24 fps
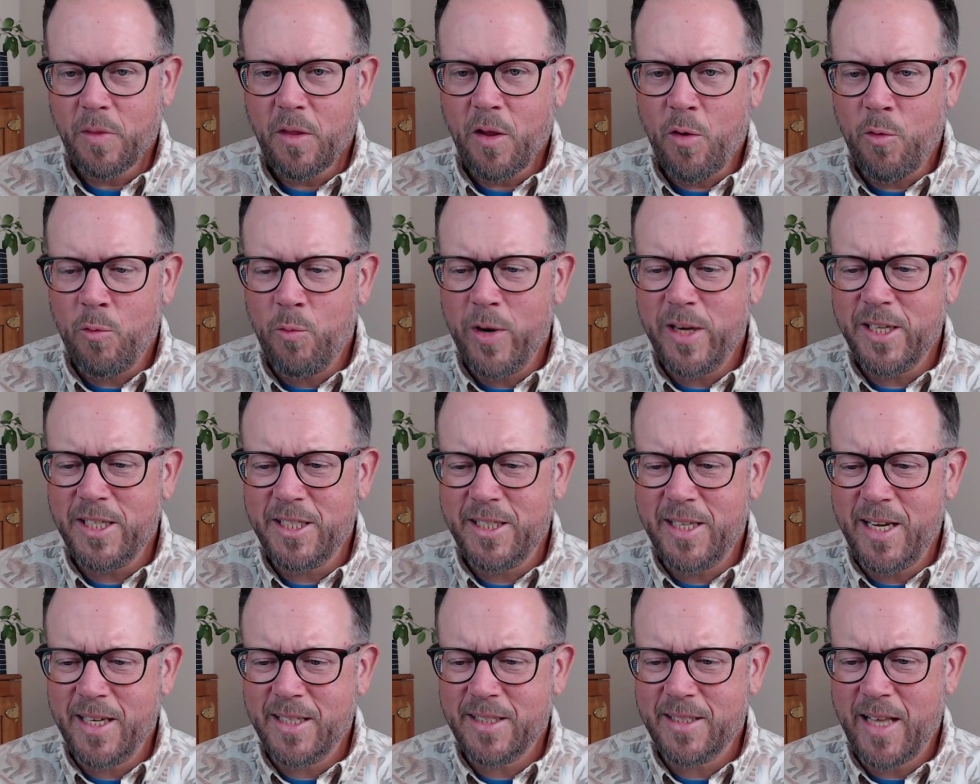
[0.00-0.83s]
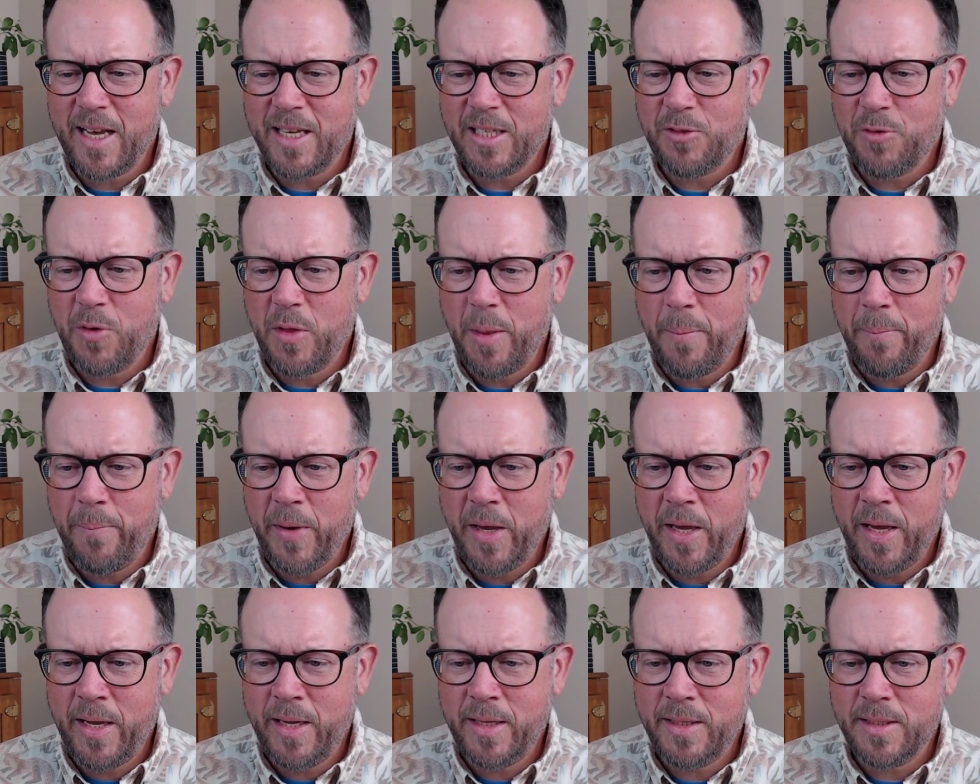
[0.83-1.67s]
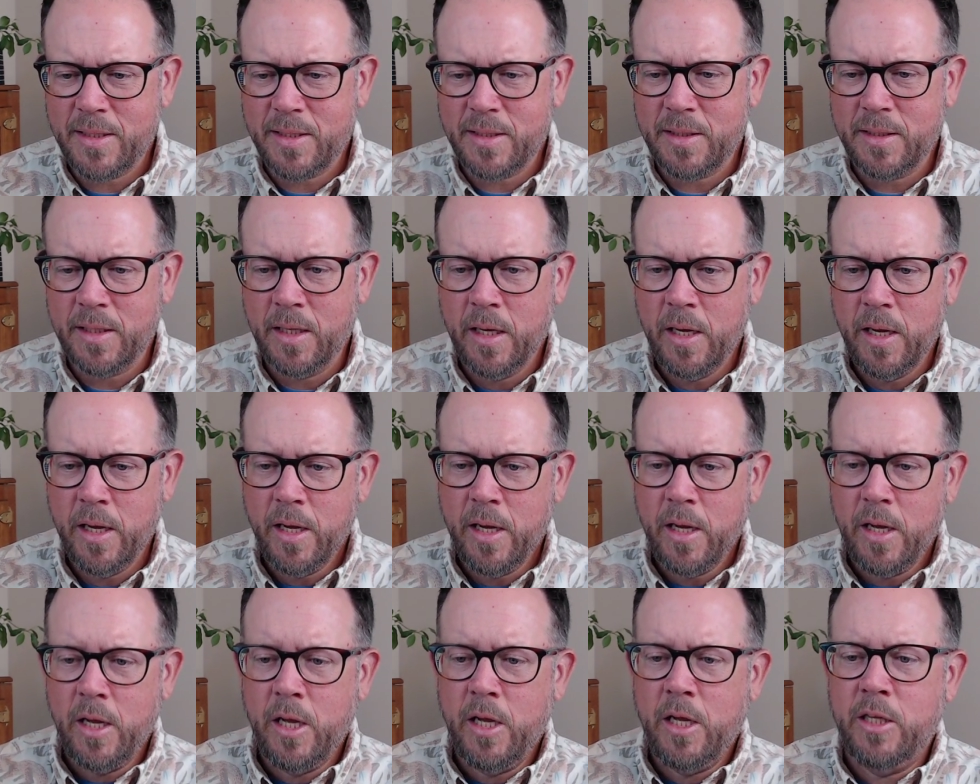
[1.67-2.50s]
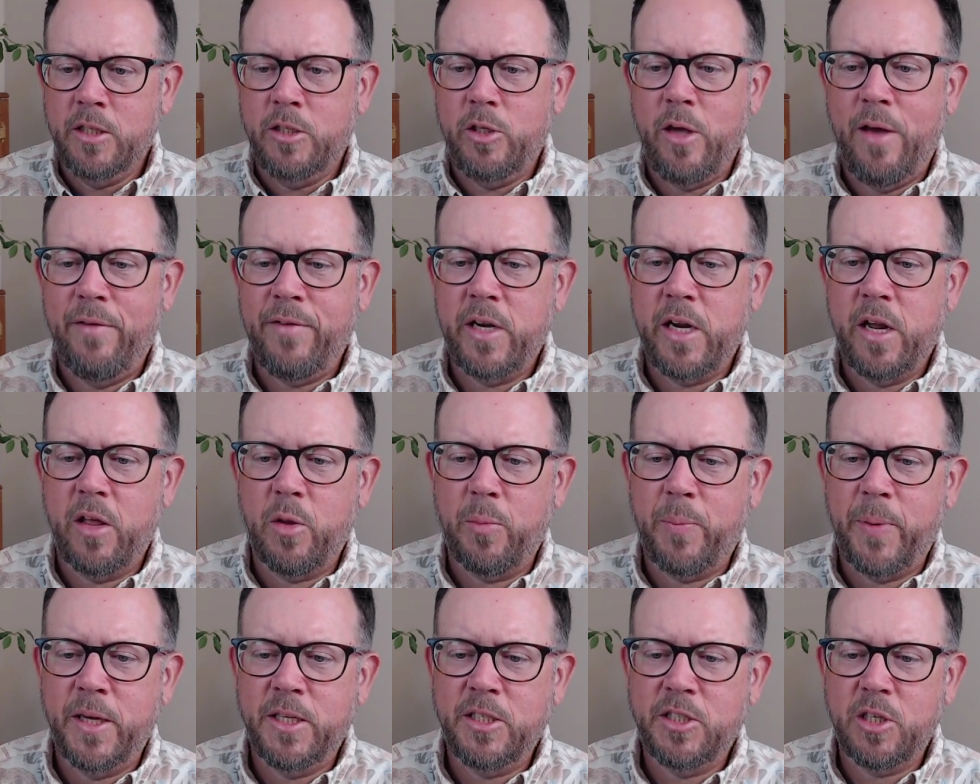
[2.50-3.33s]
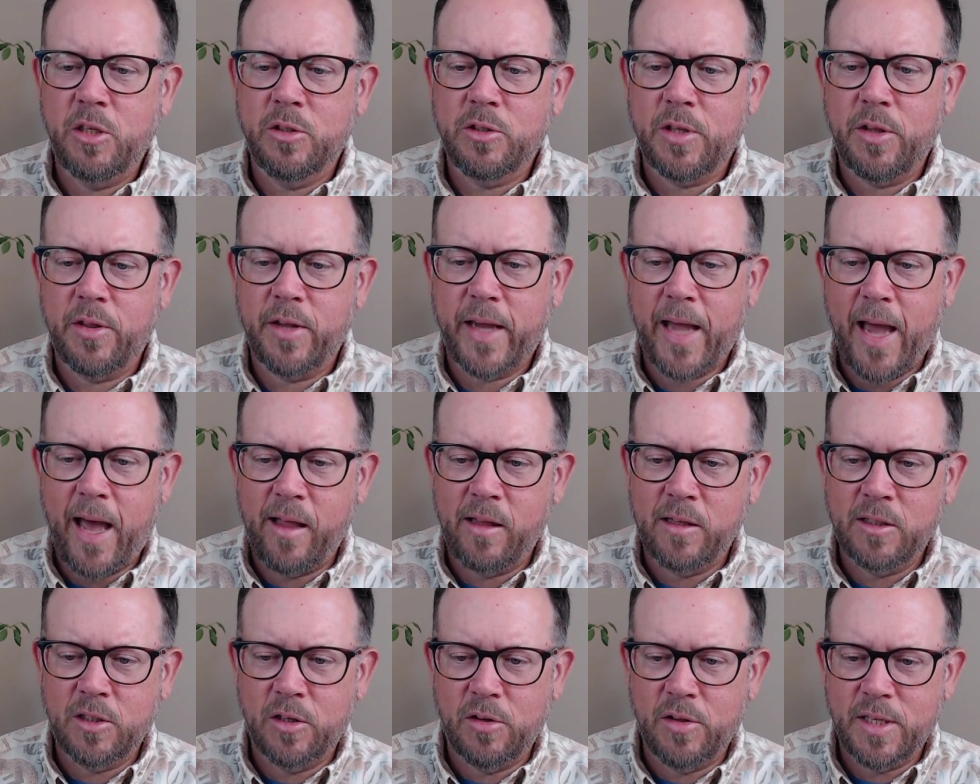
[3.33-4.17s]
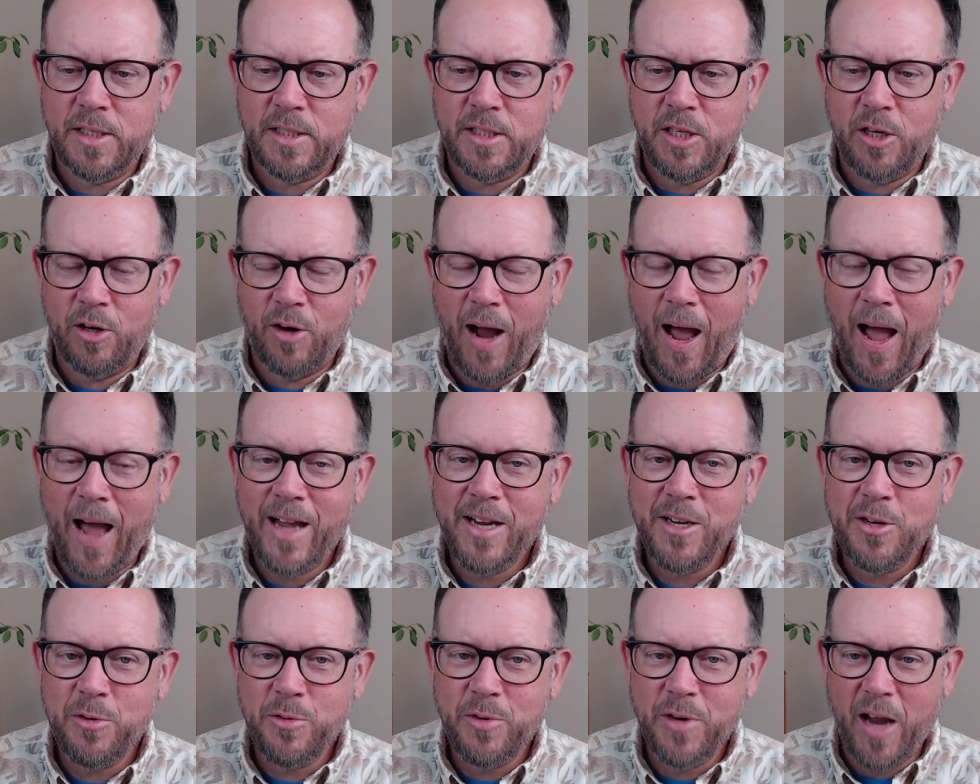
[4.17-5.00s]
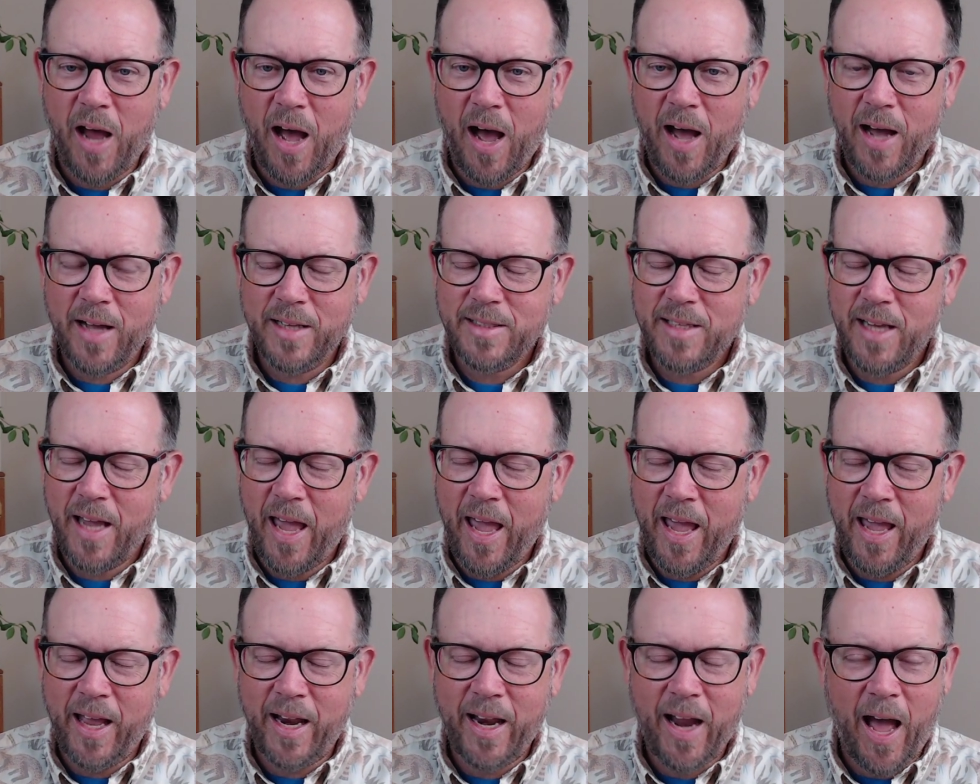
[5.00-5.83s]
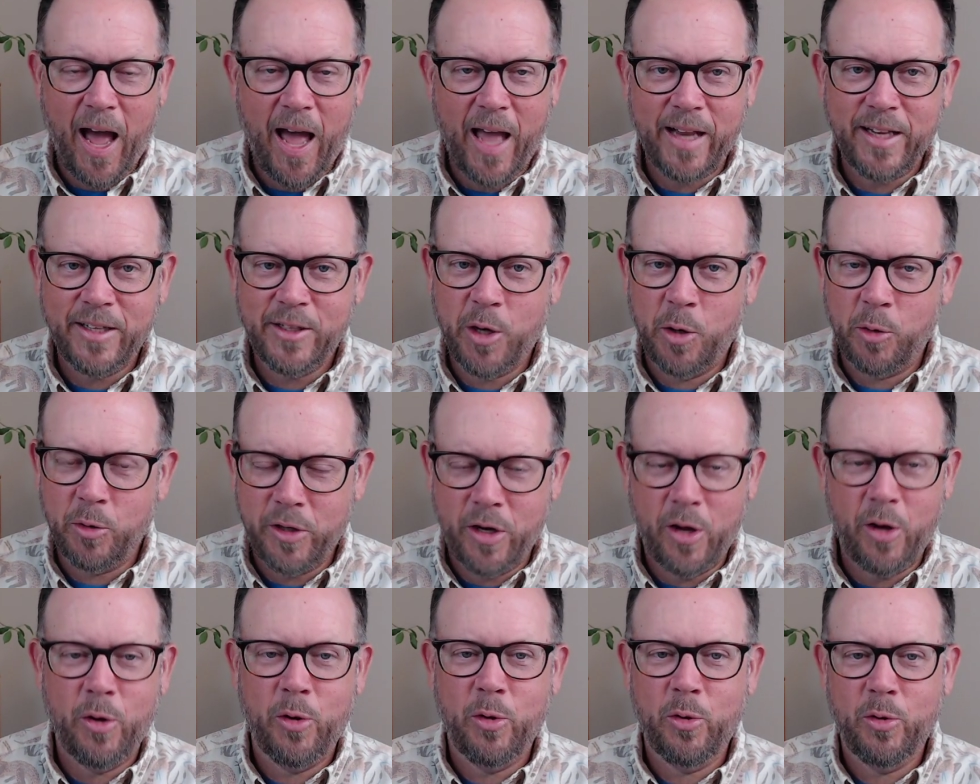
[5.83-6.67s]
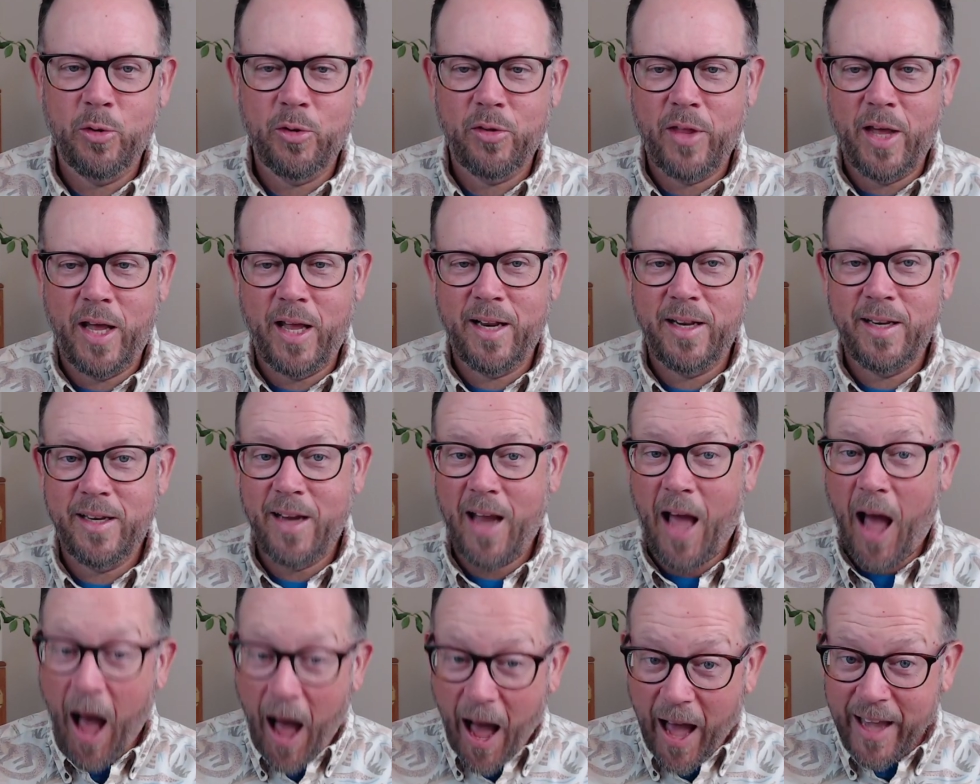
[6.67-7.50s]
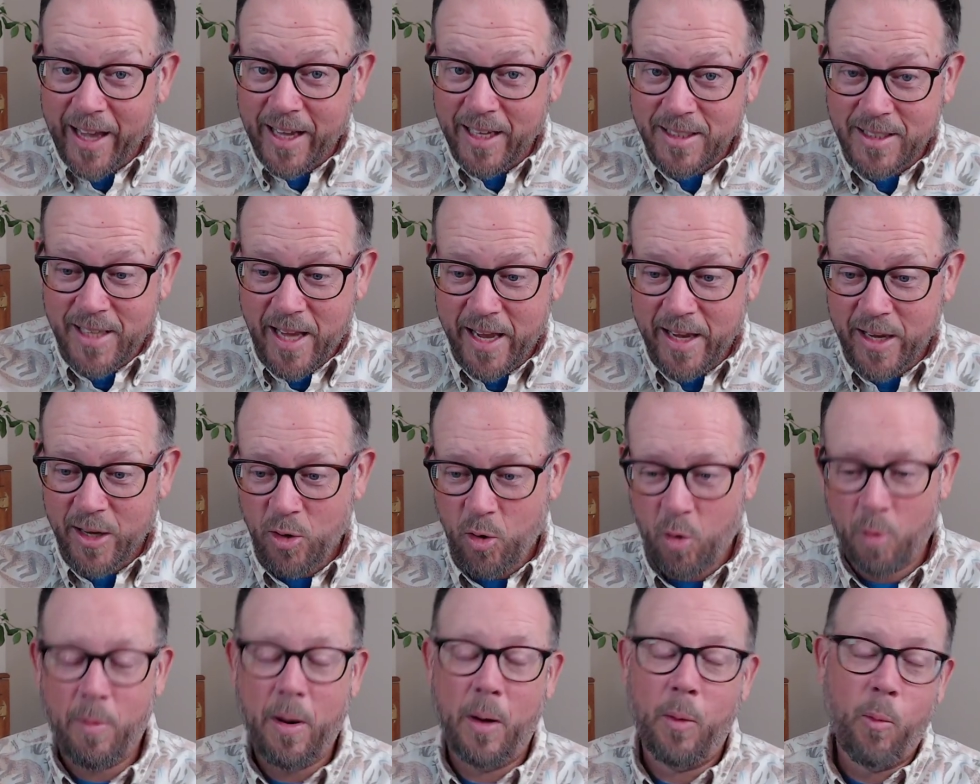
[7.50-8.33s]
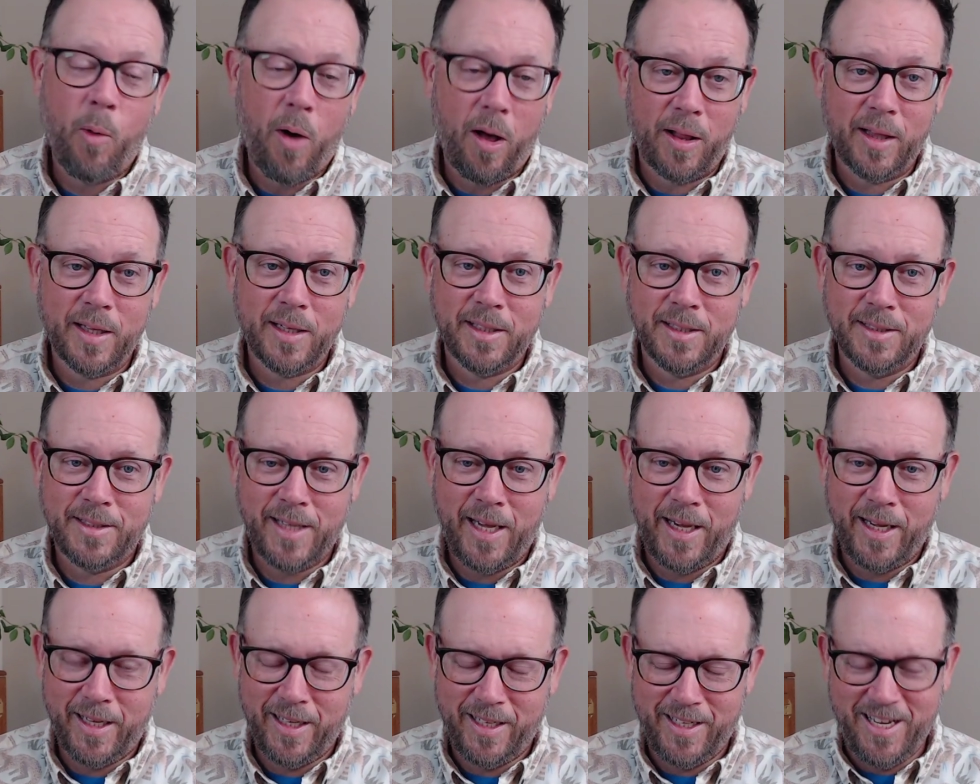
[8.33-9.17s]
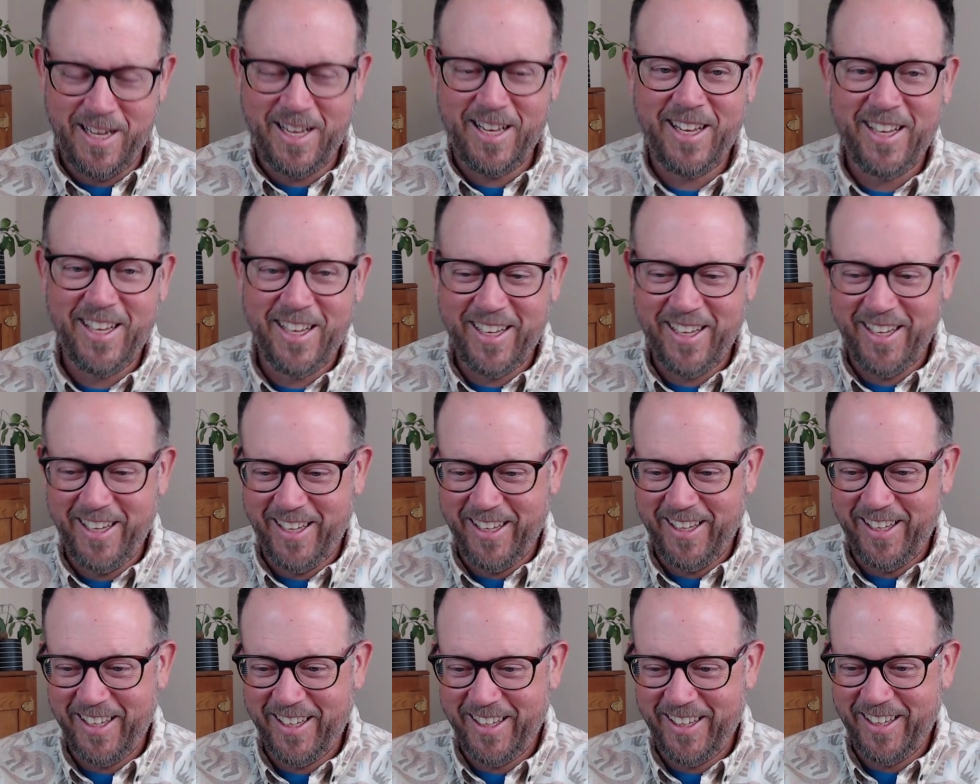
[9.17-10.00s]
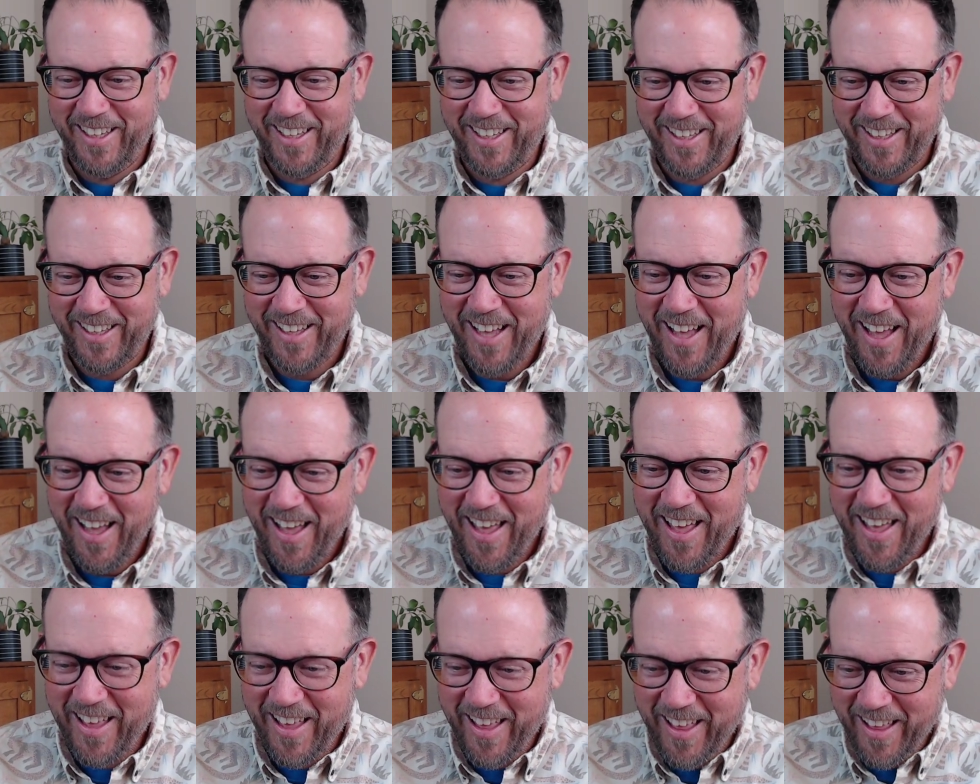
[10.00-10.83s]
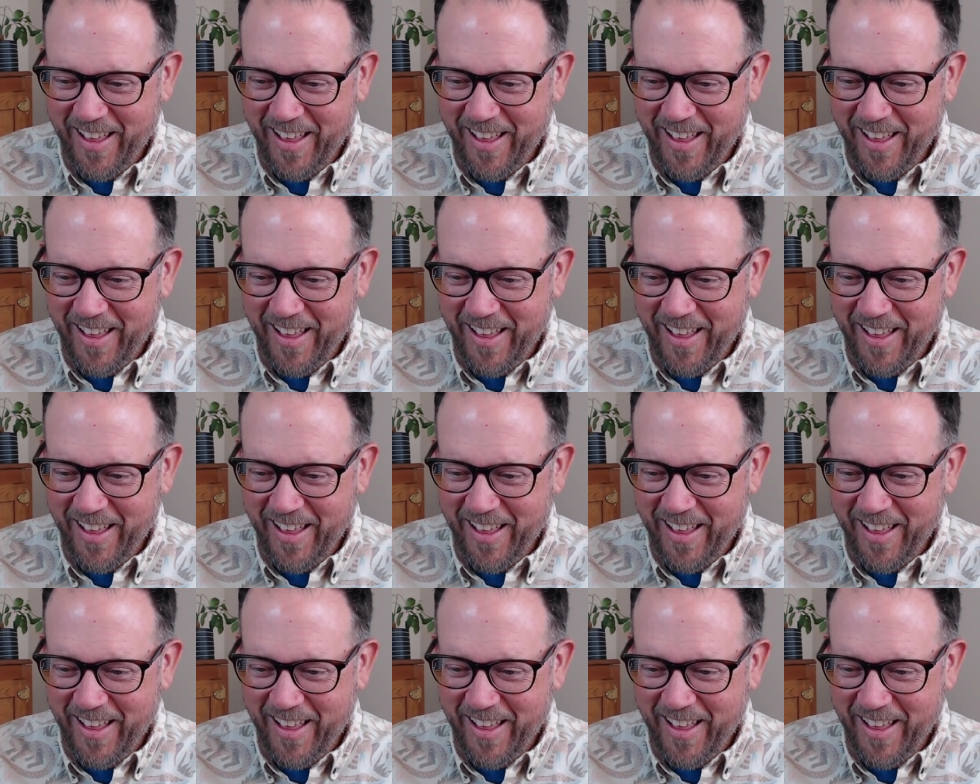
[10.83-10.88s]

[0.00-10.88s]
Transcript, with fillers: Rich Sticks, thanks for the bits. Do you have any other pin shows on the calendar this year? I do not, and I don't know that I could take it or my wallet could take it.